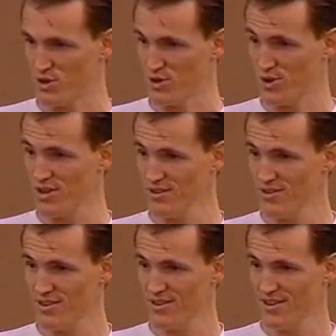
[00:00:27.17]
Would you
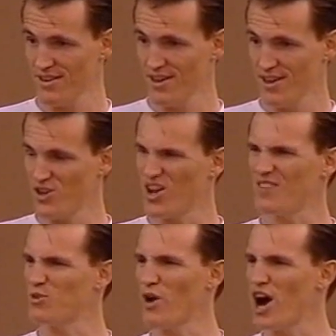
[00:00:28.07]
agree? You
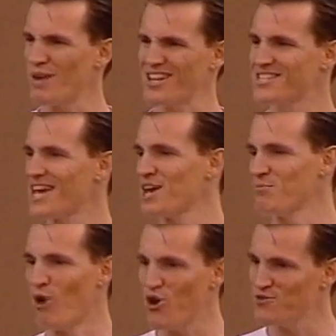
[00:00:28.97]
don't have to worry about
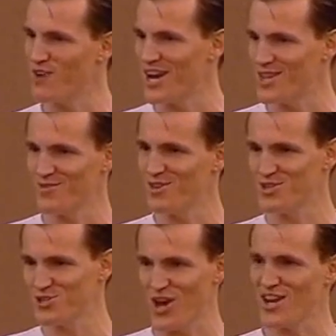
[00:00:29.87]
staying motivated
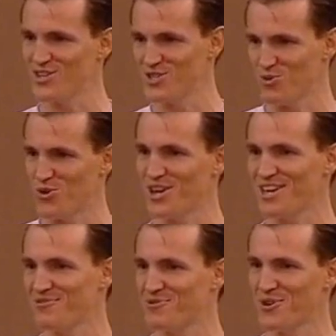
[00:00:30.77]
if the strategies are
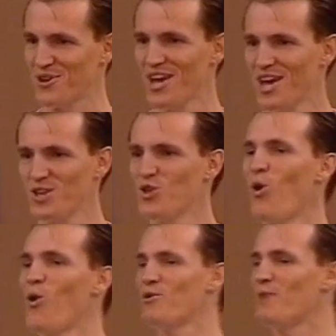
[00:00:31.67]
working for you.
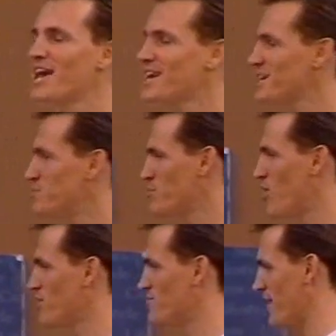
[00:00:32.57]
You'll automatically be
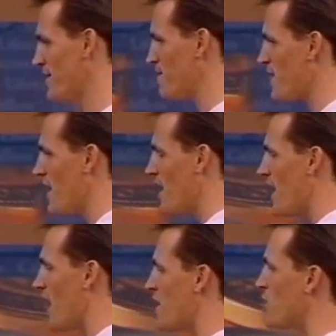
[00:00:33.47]
motivated.
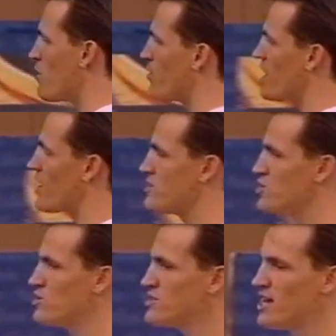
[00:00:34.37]
And then what we're going
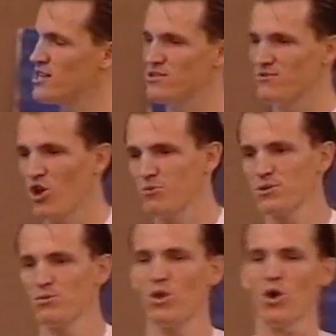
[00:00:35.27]
to do is then
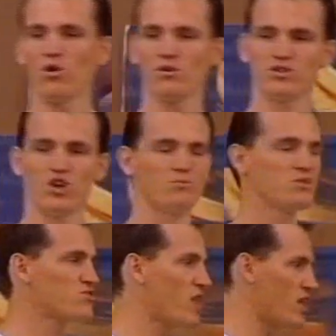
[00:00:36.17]
develop some longer
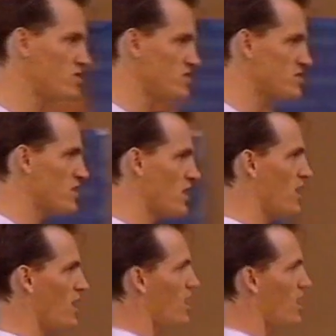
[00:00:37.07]
term strategies.